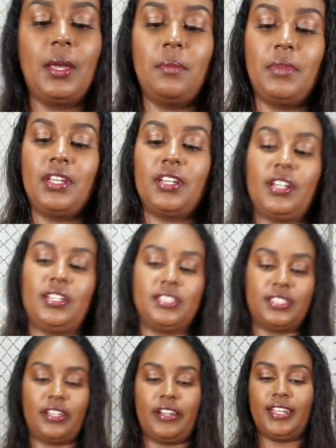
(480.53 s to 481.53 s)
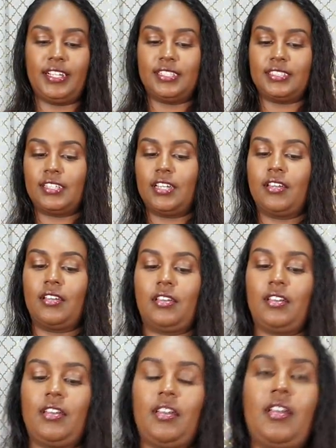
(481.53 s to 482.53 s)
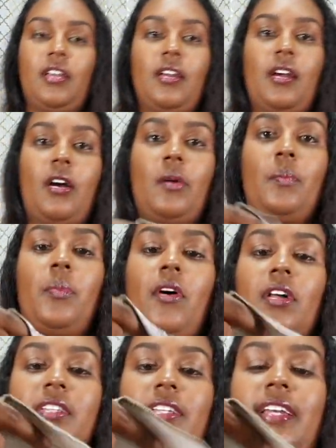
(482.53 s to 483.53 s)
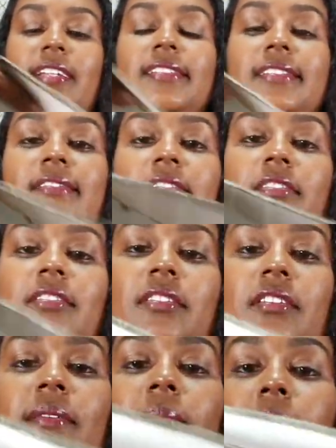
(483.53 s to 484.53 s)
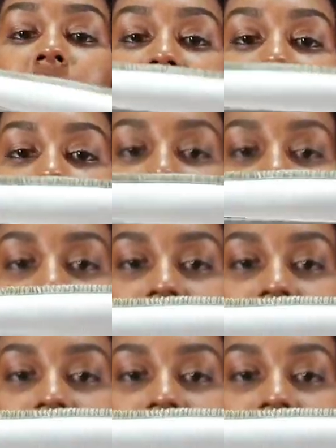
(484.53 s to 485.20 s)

because there is a polyester backing.